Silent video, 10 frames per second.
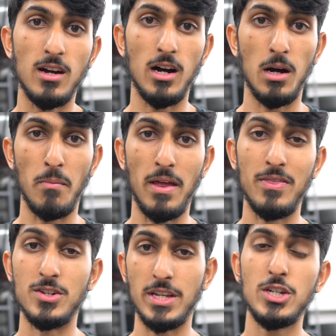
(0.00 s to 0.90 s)
and
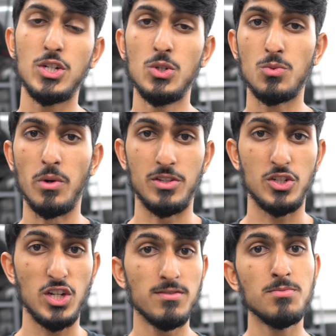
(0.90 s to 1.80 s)
there's issues with
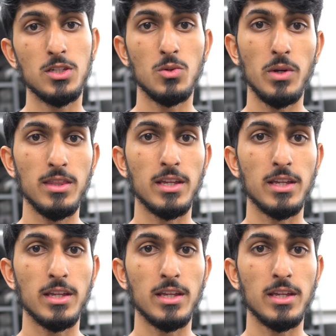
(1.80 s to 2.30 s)
shifts between